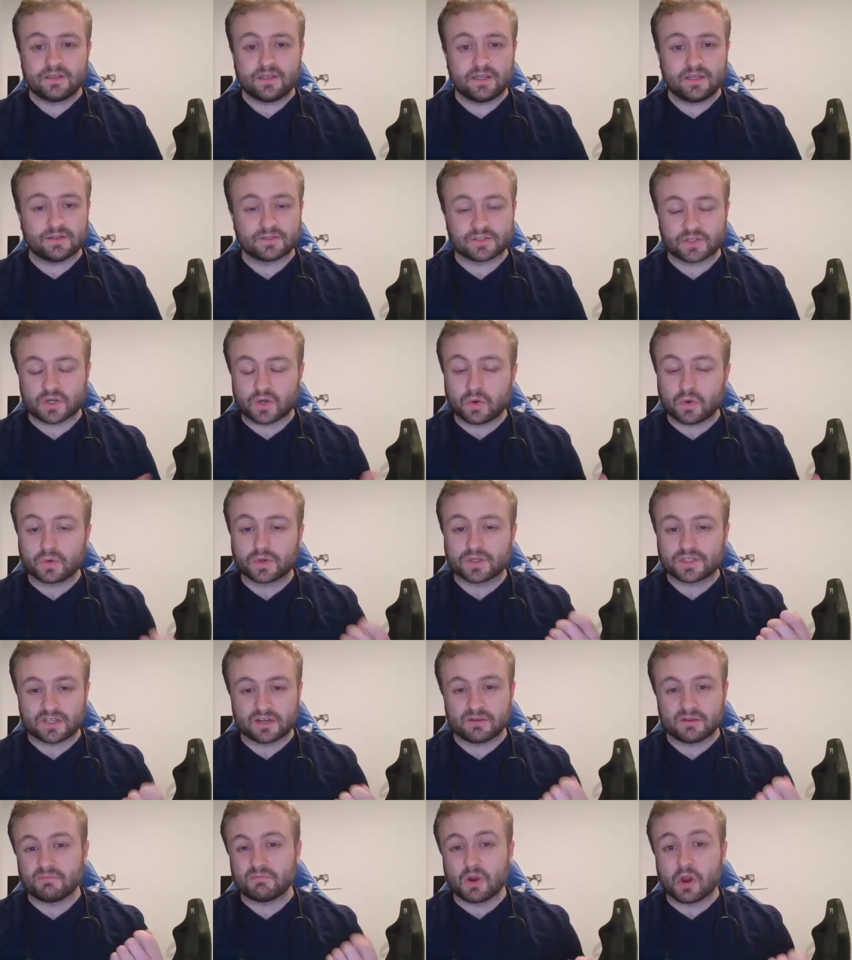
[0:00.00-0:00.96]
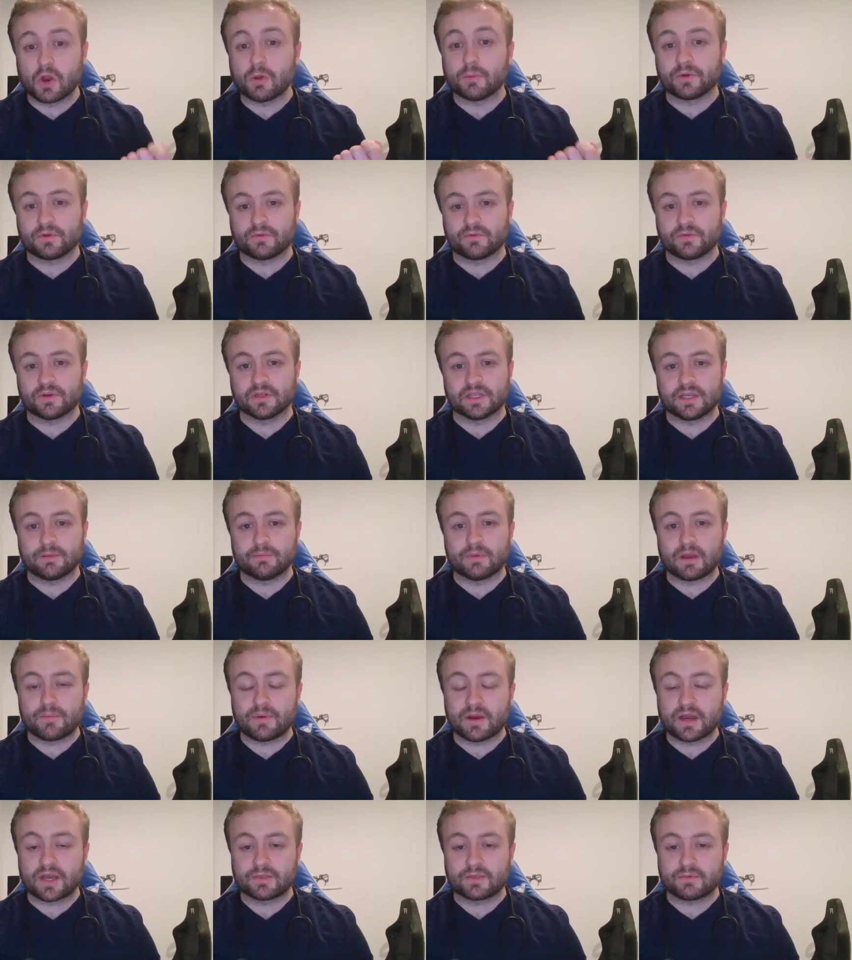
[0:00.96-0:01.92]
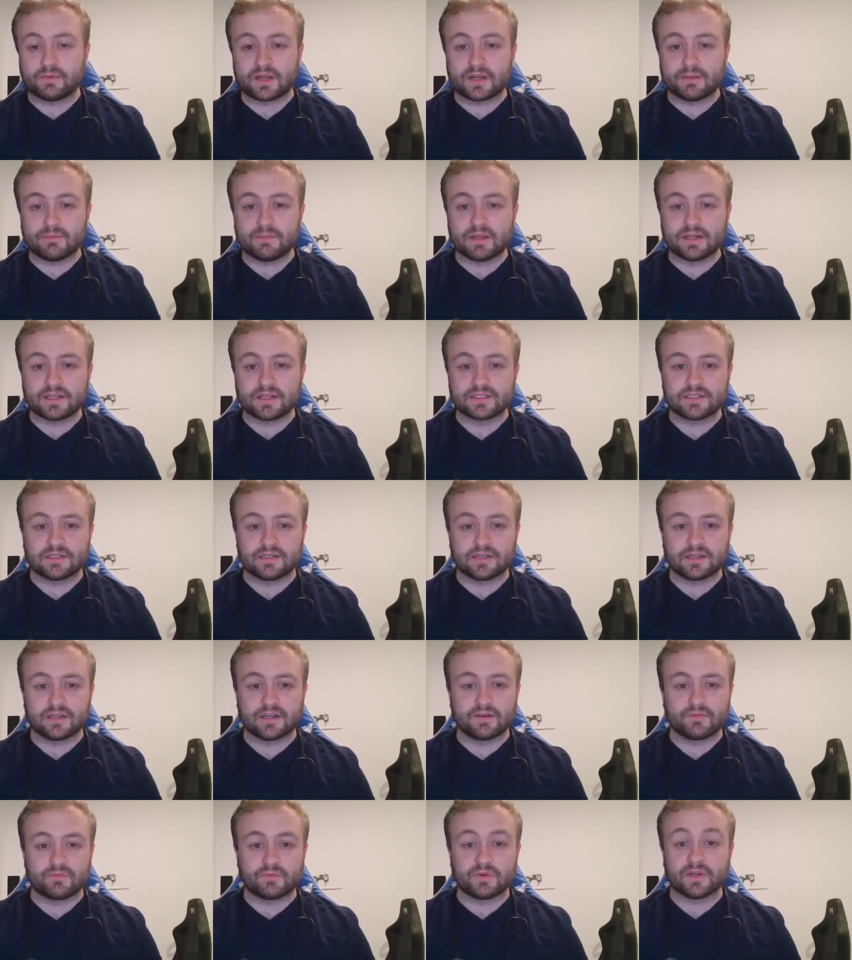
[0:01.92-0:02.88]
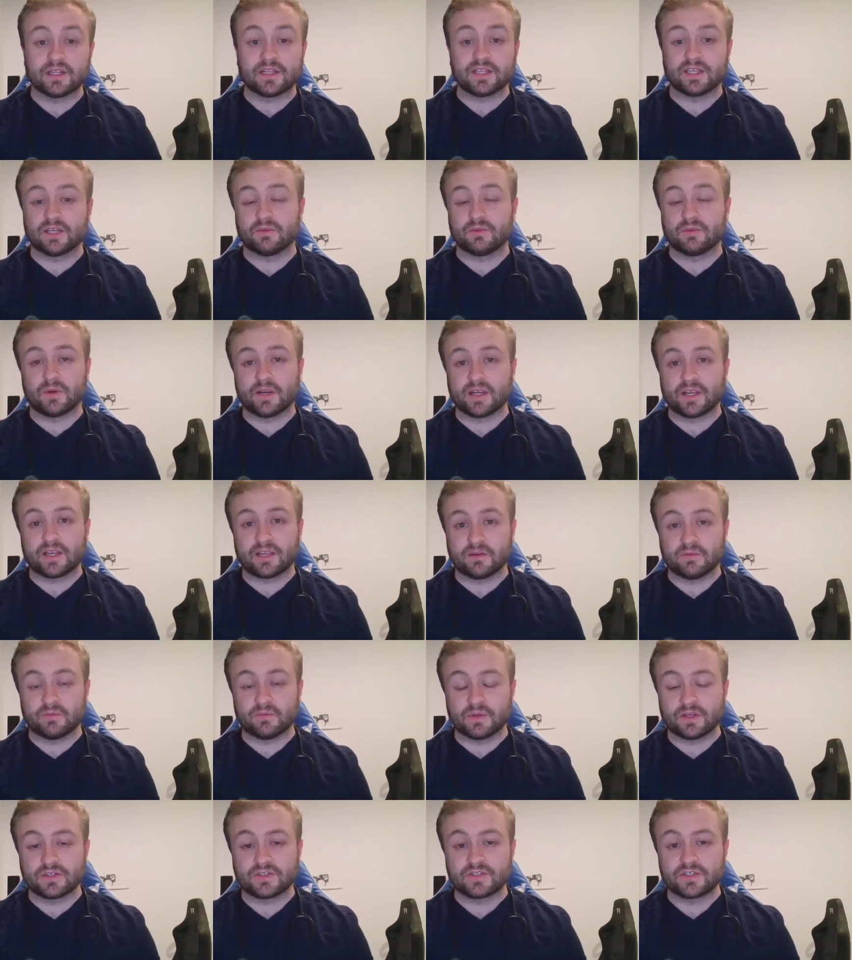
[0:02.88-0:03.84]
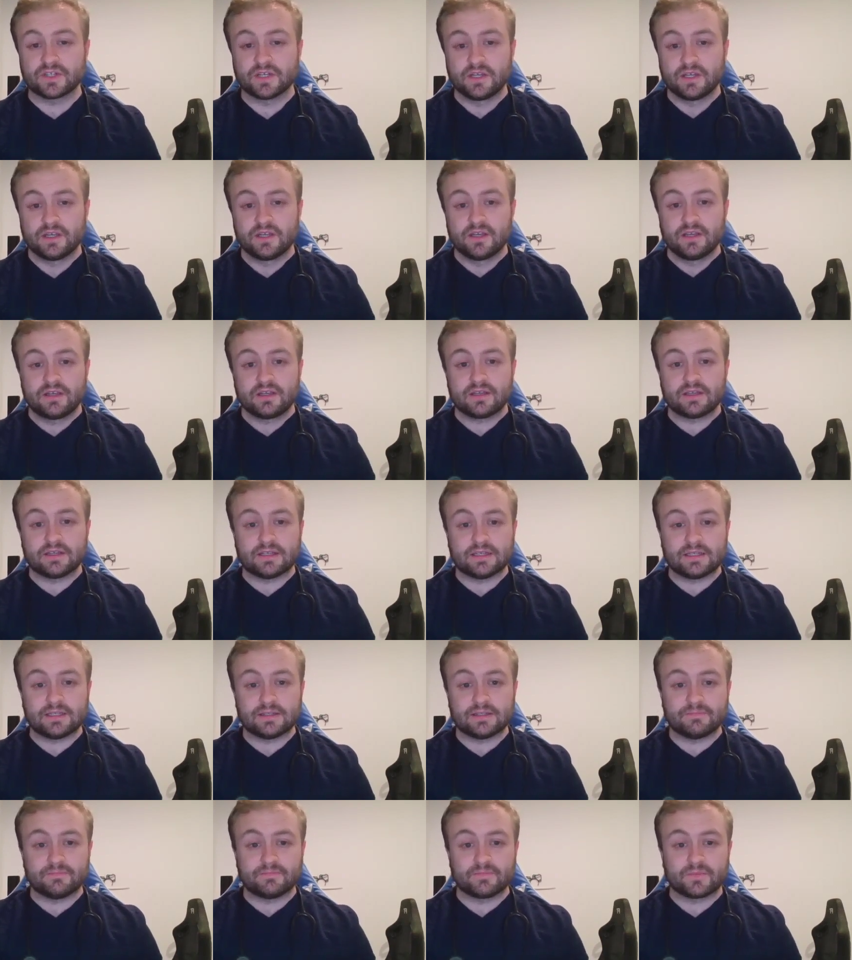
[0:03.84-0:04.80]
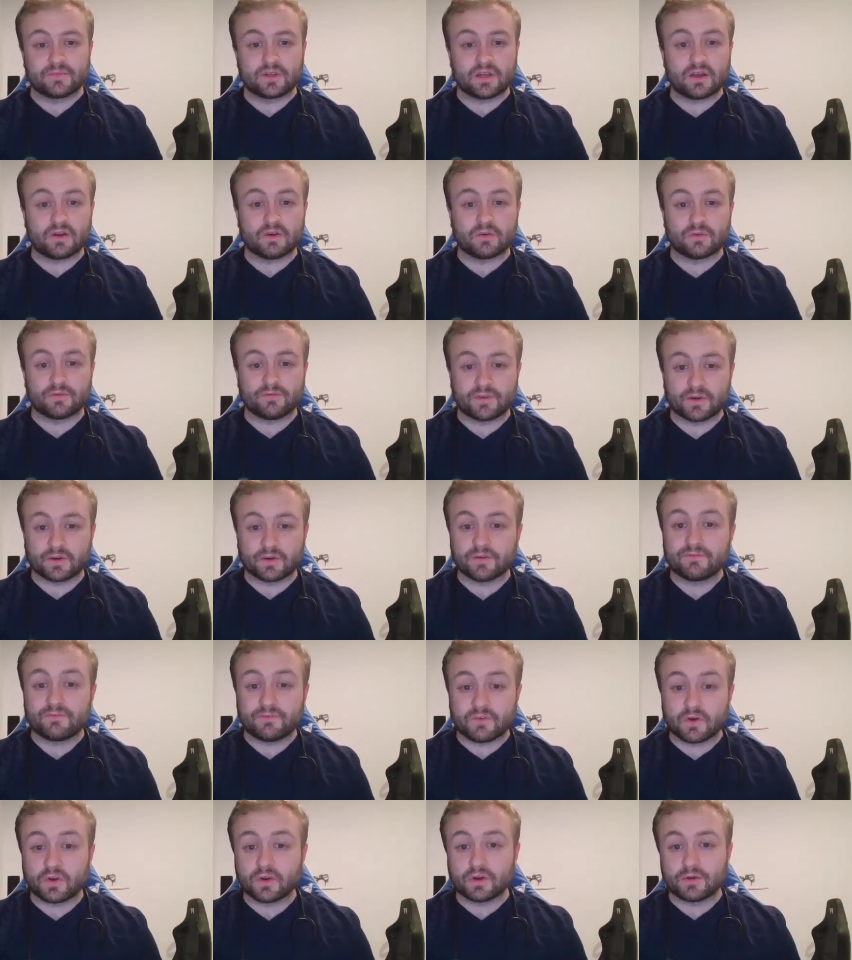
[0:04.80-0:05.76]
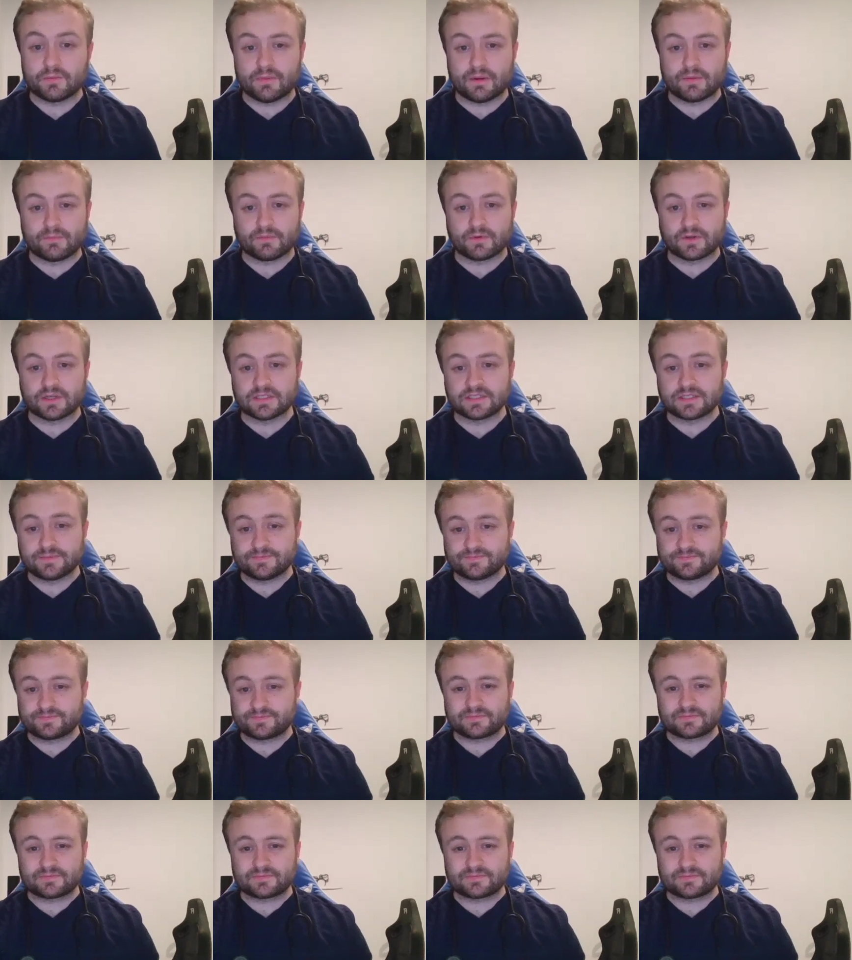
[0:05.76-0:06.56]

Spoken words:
is a cornerstone moment really in my pathway to medicine, and really a week in which I hold very fond memories.